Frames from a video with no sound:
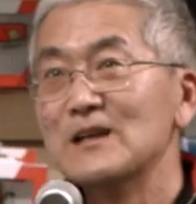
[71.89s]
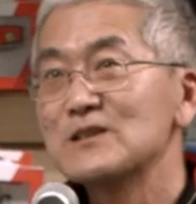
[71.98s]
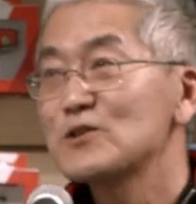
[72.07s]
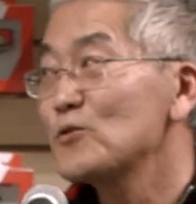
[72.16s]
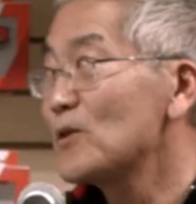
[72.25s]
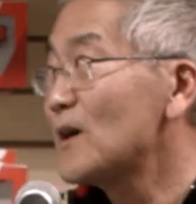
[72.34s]

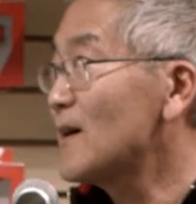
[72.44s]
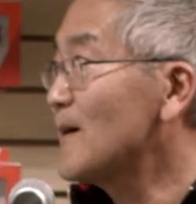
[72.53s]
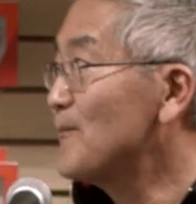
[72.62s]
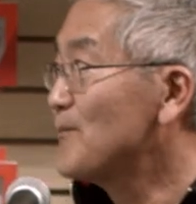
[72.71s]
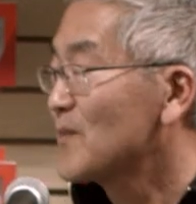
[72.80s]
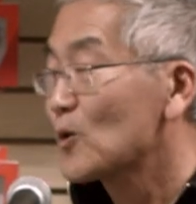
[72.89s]
to
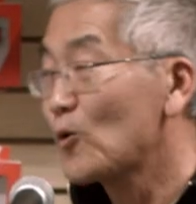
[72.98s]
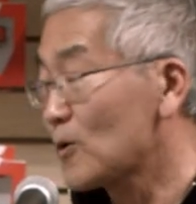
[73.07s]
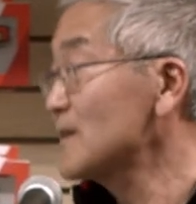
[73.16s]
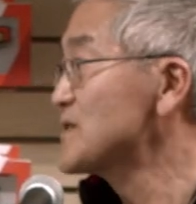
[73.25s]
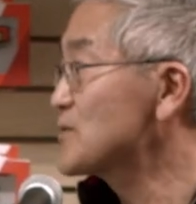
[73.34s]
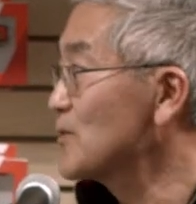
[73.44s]
a
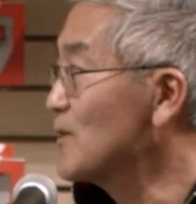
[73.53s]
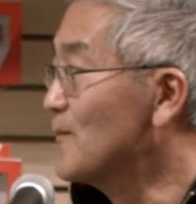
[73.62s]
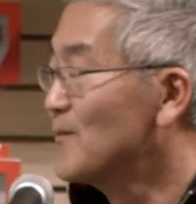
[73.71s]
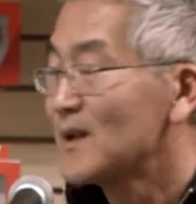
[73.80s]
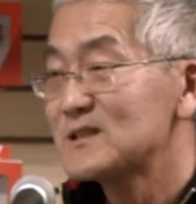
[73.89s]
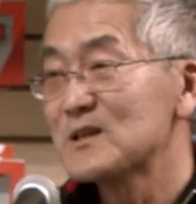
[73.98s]
cordless drill.
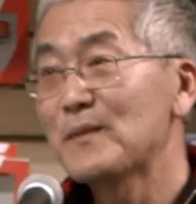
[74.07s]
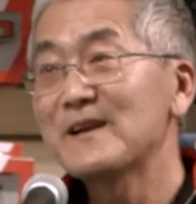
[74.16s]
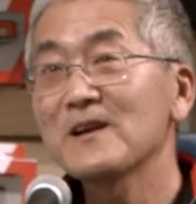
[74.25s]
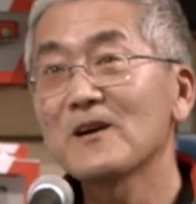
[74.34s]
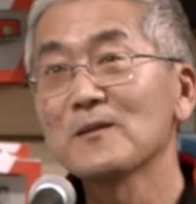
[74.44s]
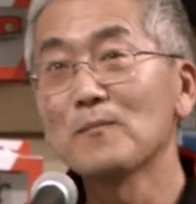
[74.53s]

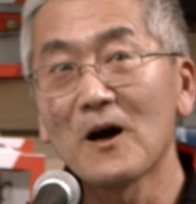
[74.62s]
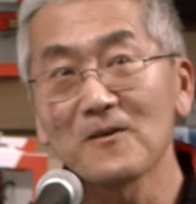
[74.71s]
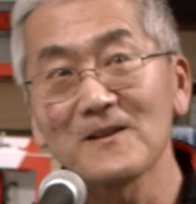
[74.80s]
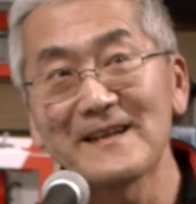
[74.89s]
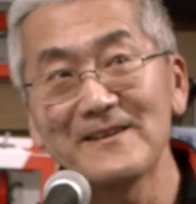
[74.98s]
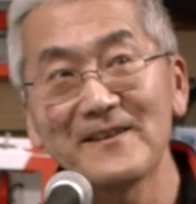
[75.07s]
Depending on the model
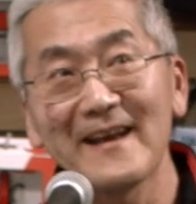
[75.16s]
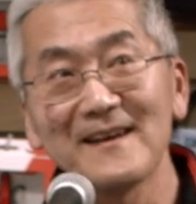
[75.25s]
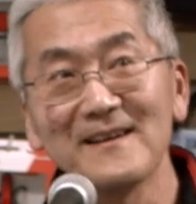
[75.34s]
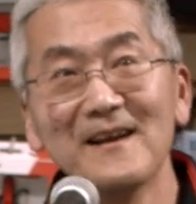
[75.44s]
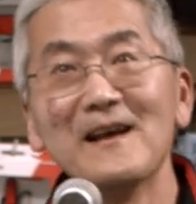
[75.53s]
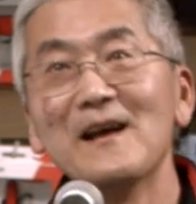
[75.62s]
that you get,